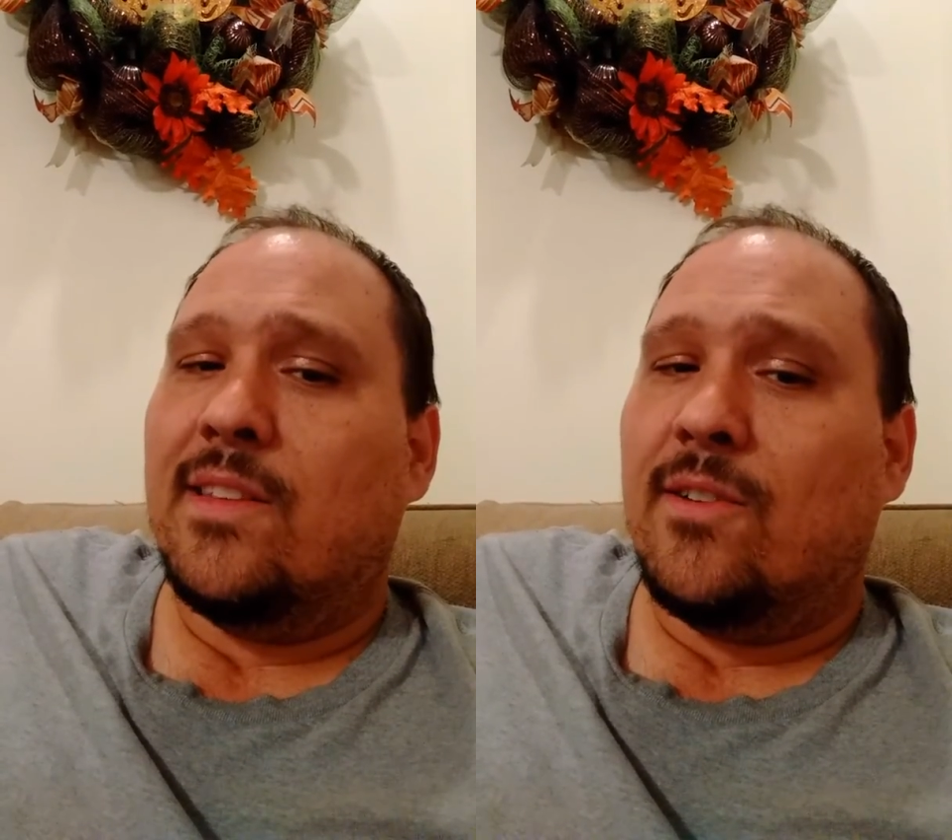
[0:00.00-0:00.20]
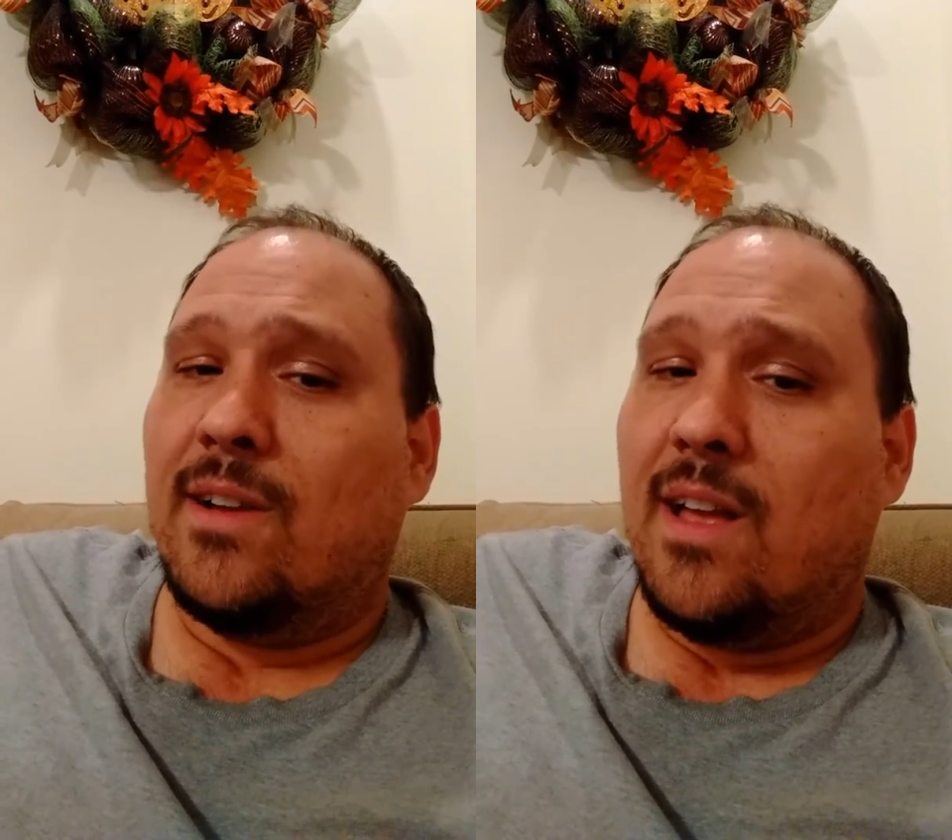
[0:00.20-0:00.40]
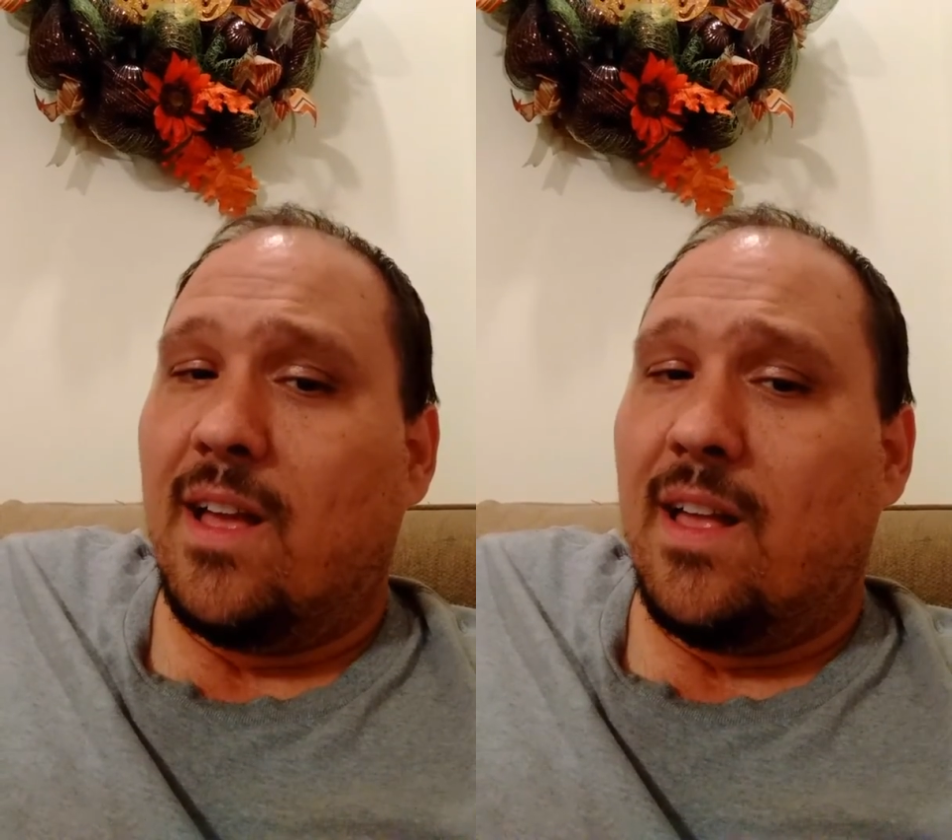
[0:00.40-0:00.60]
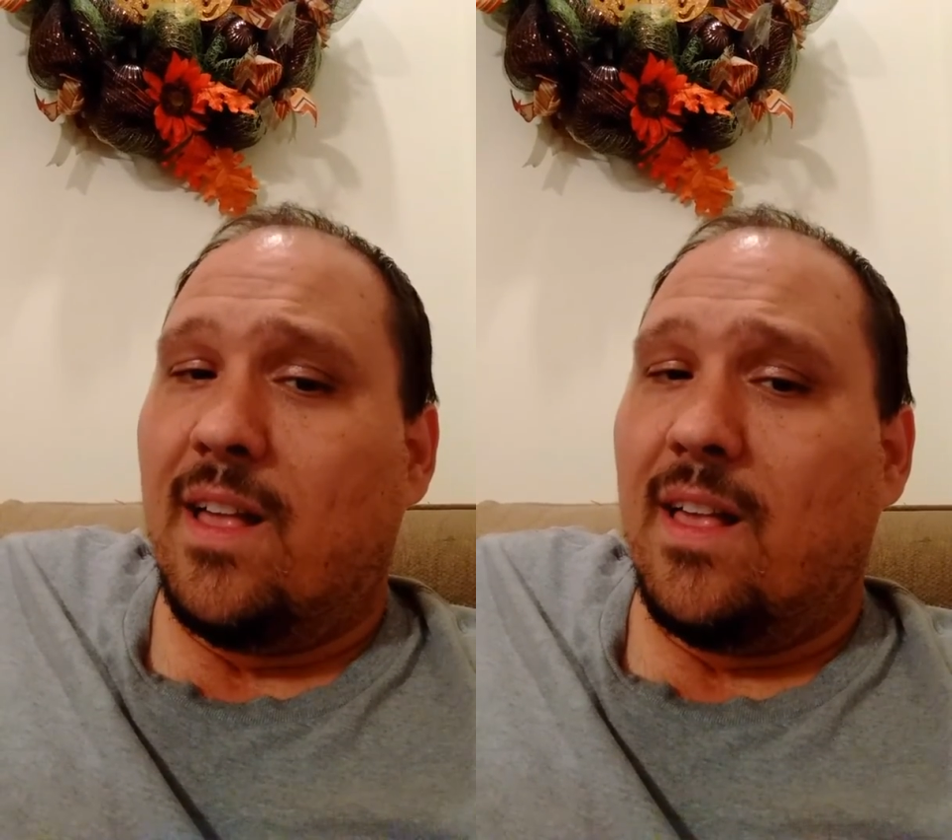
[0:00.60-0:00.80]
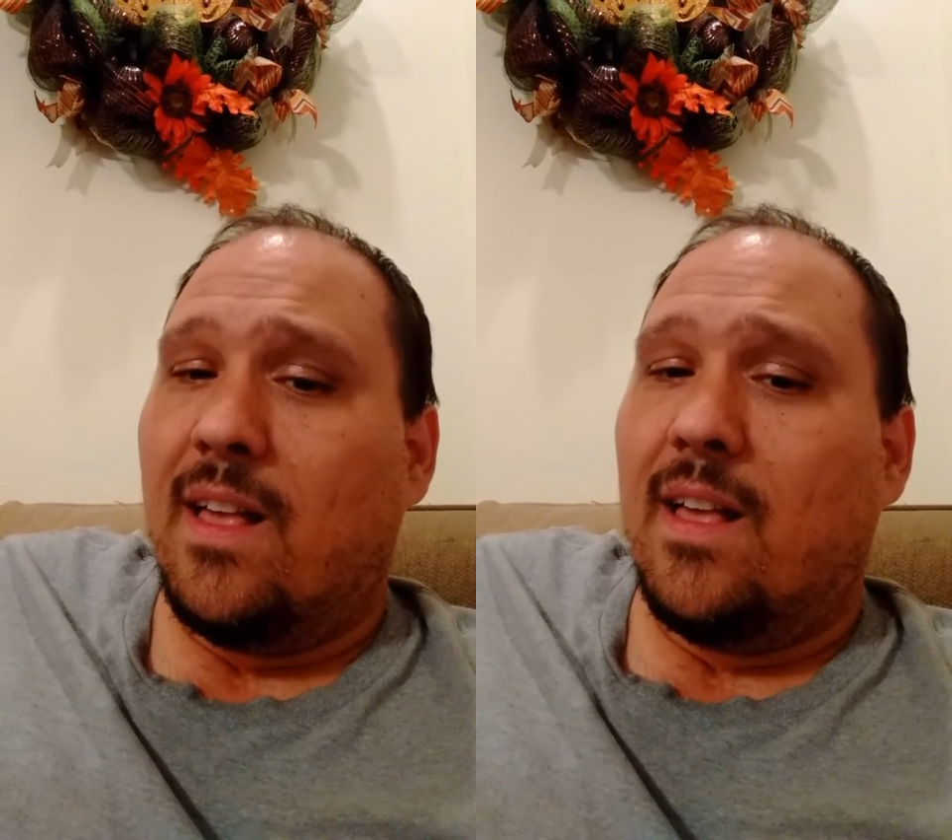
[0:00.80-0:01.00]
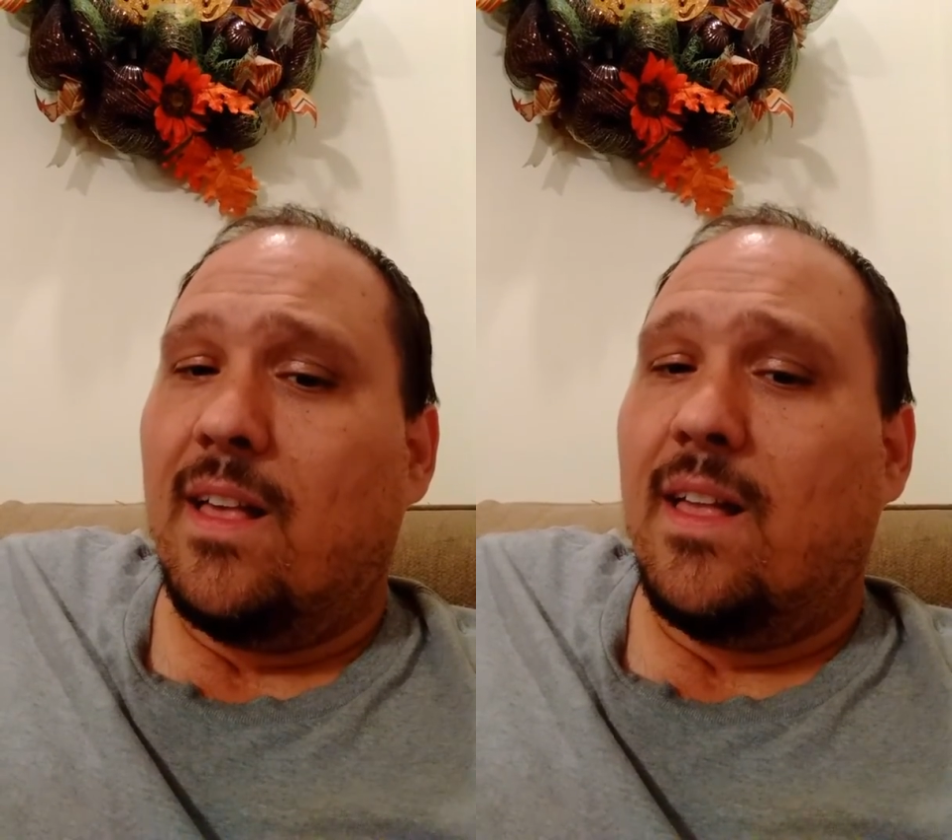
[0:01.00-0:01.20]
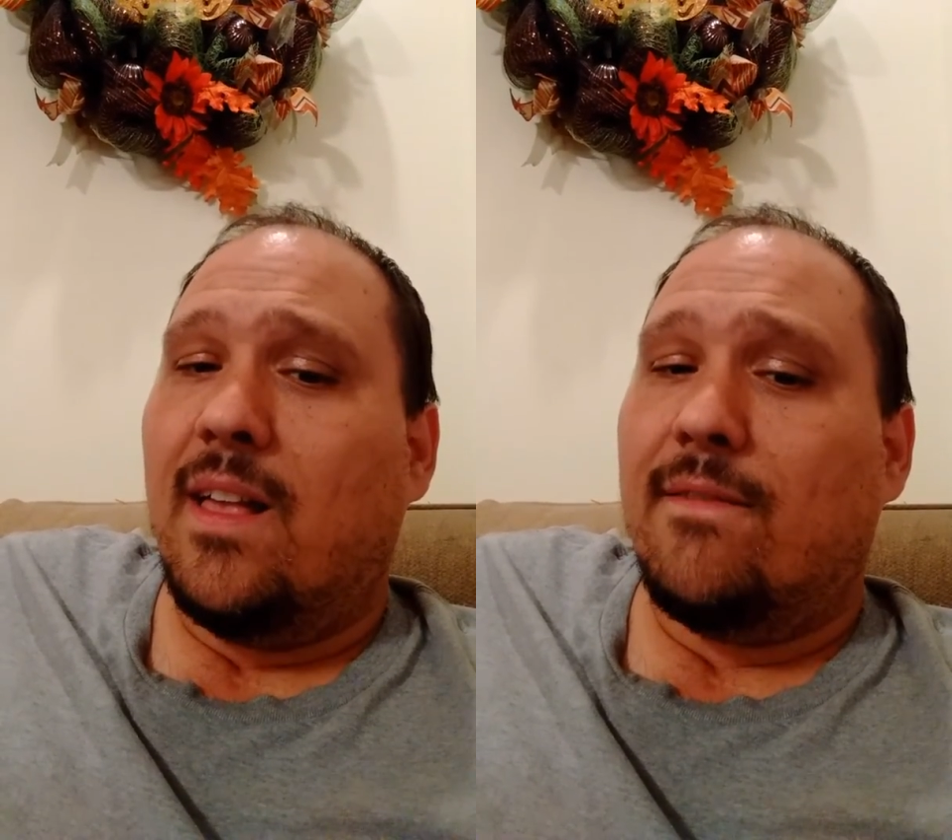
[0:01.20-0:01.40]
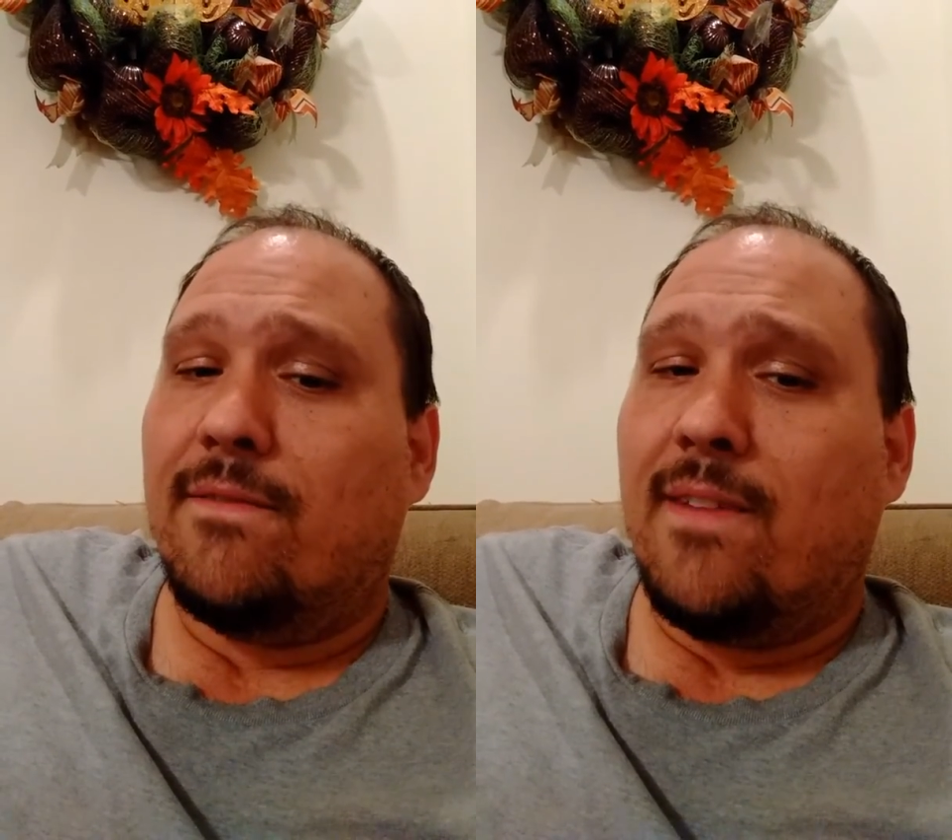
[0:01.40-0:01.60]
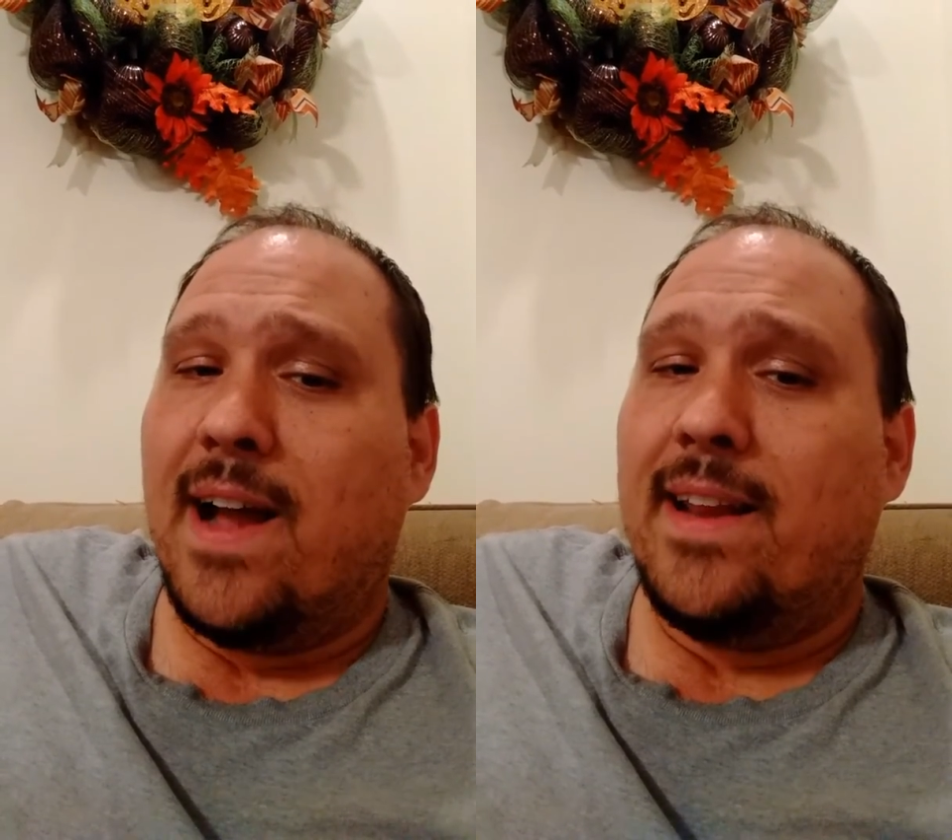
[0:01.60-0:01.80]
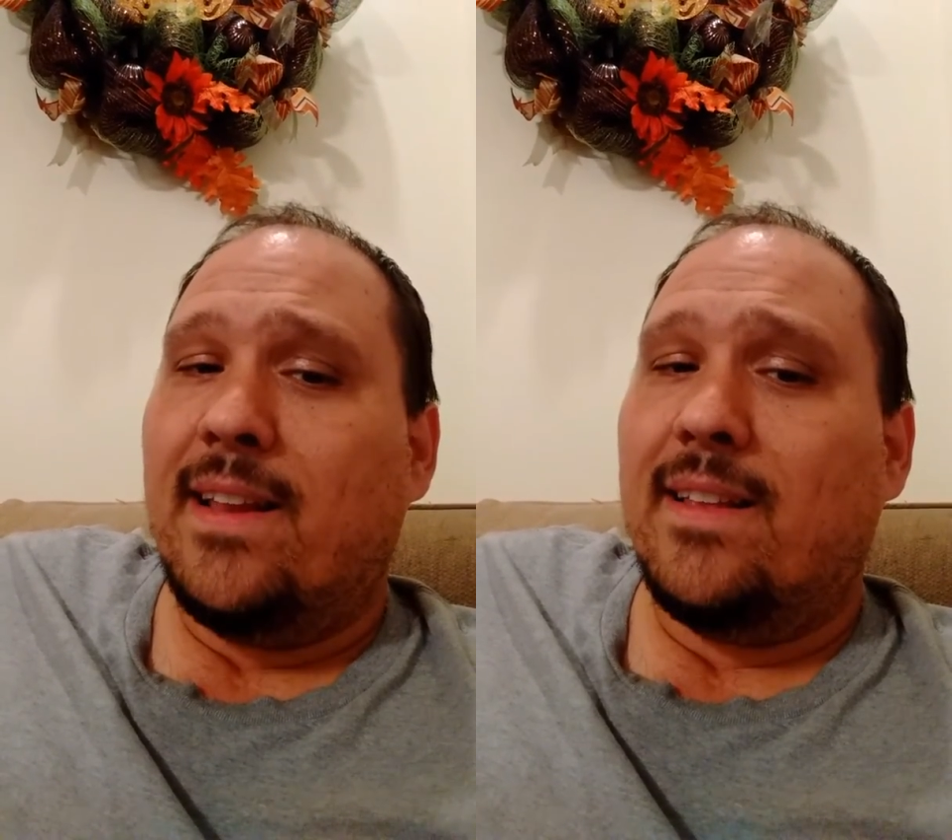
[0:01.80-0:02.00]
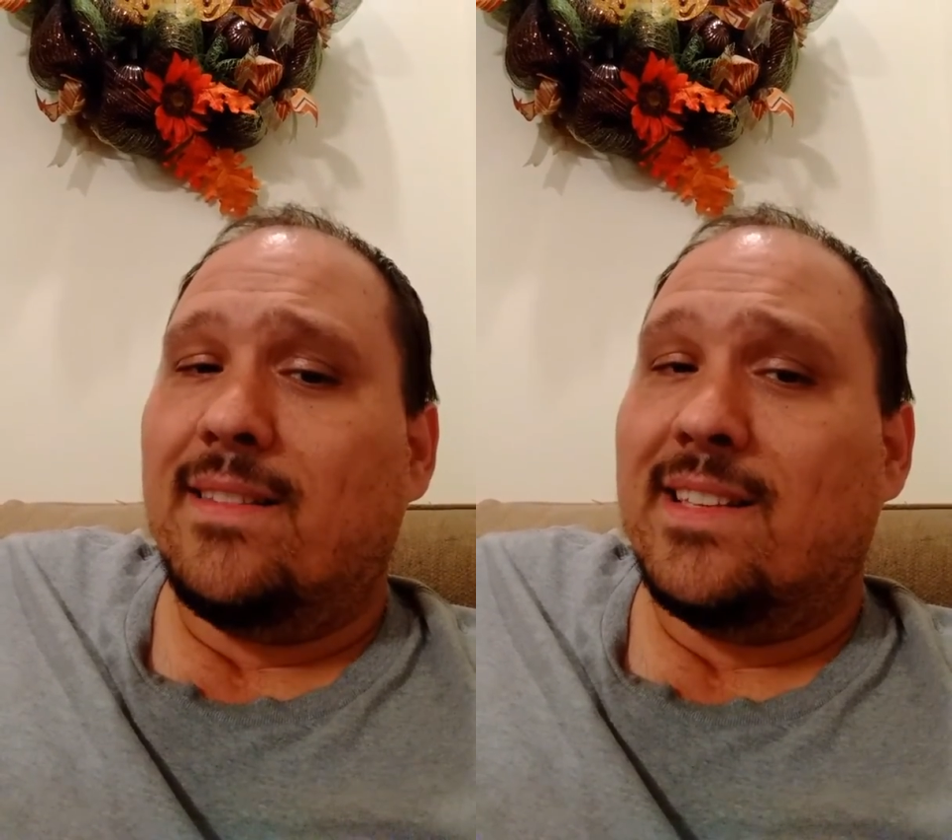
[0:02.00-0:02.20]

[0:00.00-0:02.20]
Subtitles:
they're fighting